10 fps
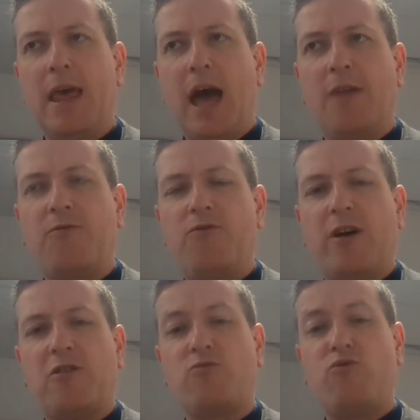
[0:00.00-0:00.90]
and for
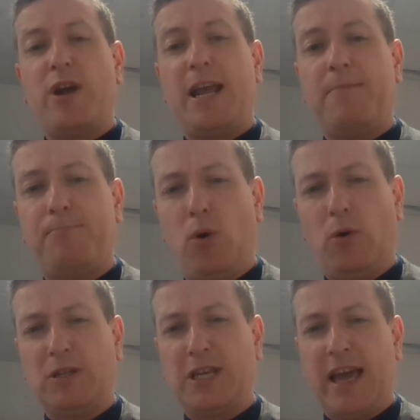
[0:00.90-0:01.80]
us, it's really
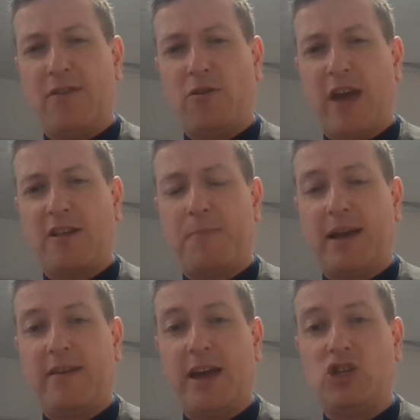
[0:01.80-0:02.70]
important to get those
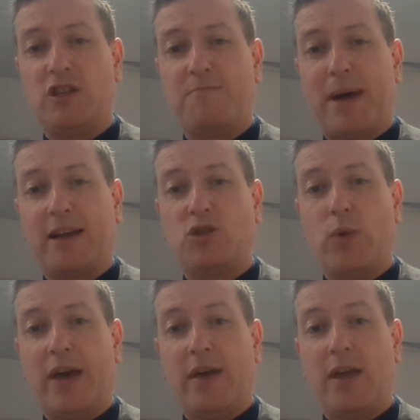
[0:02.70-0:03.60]
expectations back to
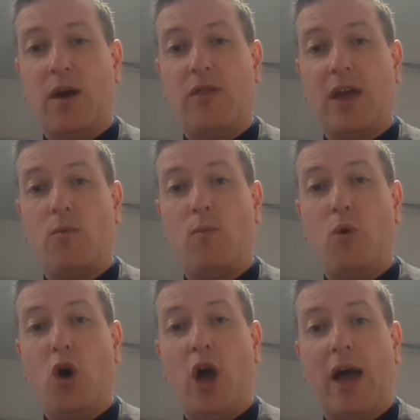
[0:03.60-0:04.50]
where they they
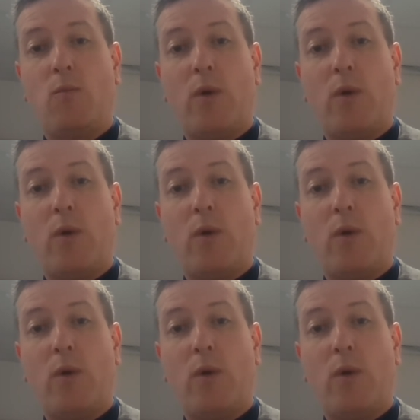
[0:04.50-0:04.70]
were and